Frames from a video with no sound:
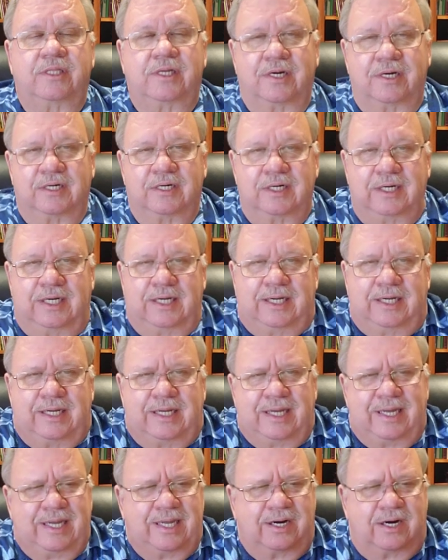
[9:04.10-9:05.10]
their
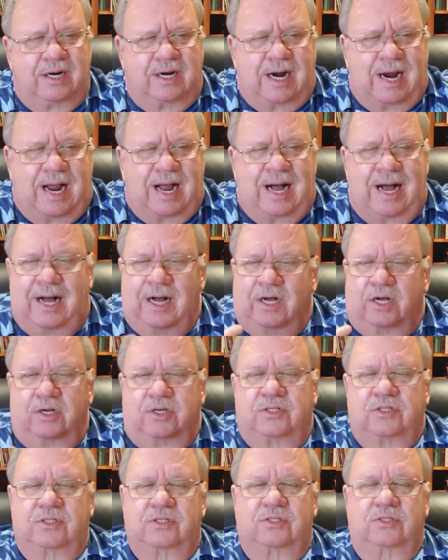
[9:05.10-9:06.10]
inner
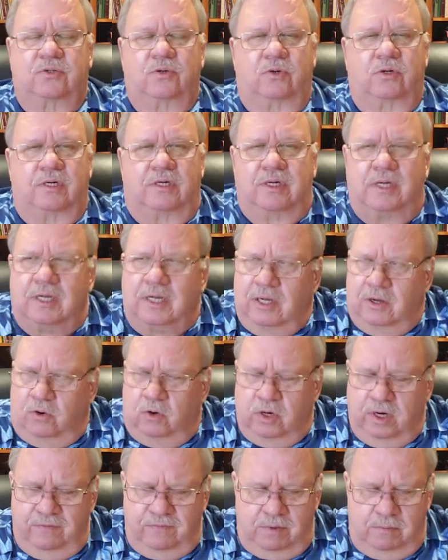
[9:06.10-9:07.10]
angst
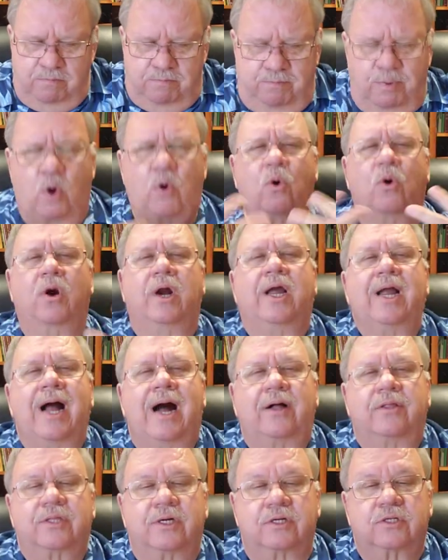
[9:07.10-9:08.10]
or even pouring
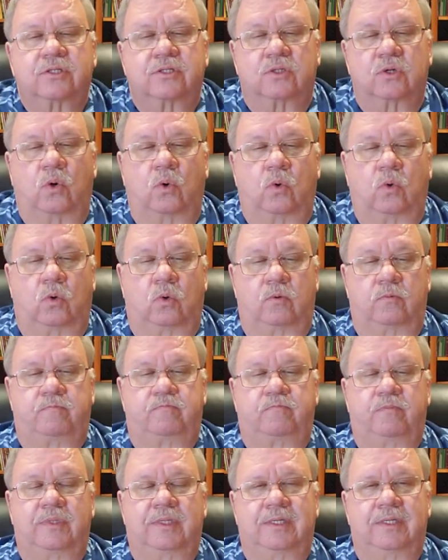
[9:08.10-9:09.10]
out their soul.
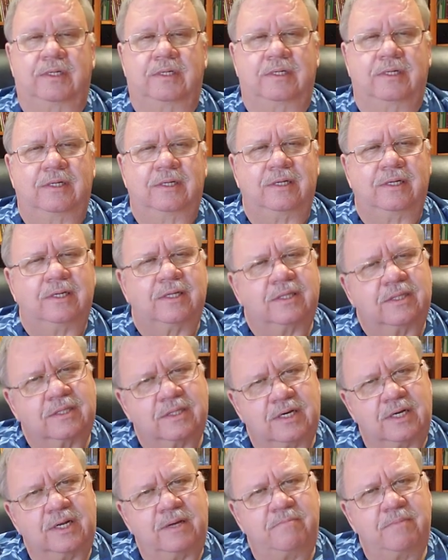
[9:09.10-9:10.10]

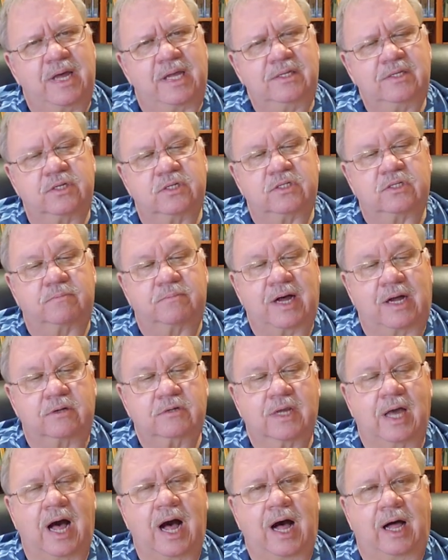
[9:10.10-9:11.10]
The lament is
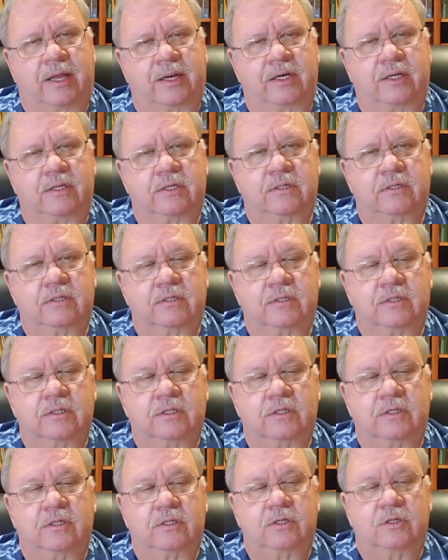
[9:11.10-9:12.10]
about God,
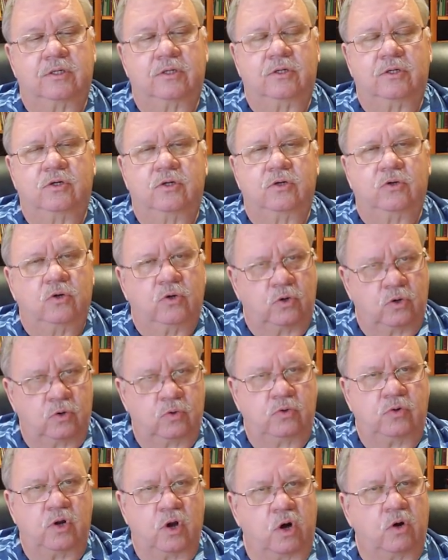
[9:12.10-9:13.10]

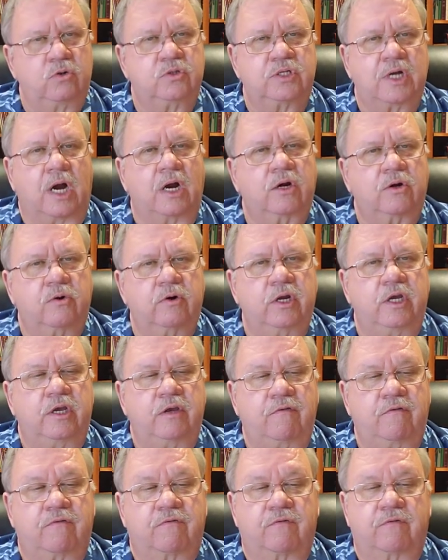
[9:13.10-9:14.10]
who knows our
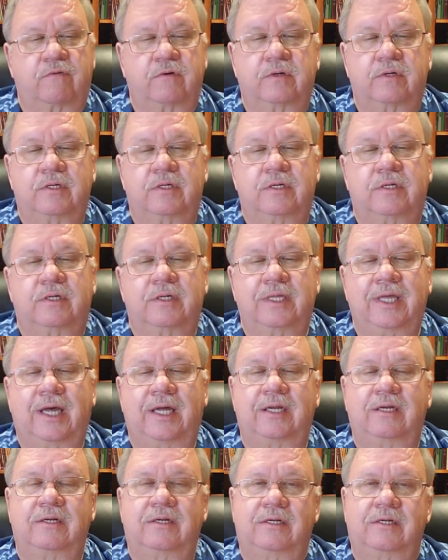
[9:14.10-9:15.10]
grief,
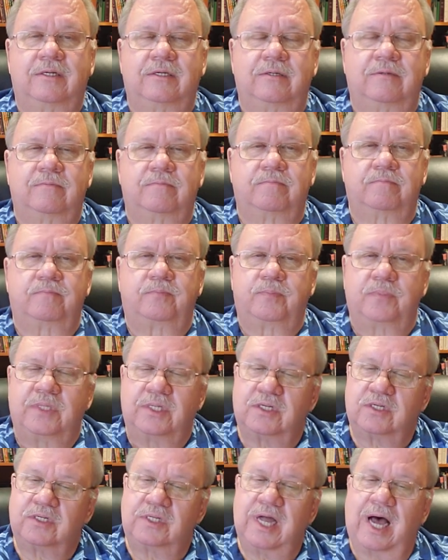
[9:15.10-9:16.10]
yet
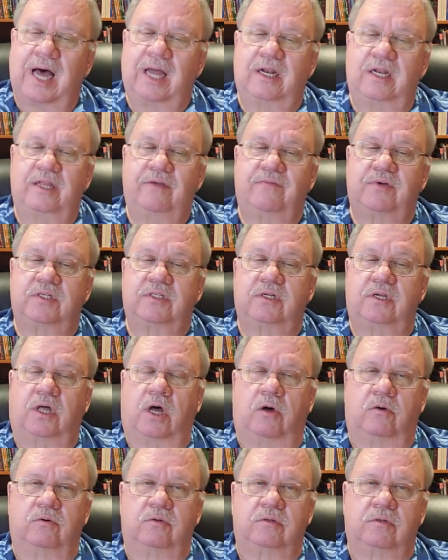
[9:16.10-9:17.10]
does not leave us
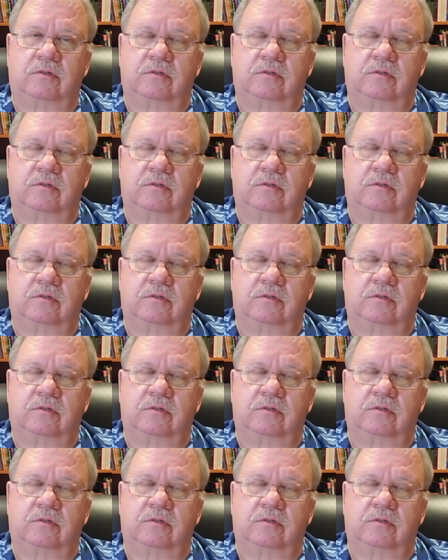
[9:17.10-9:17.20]
alone,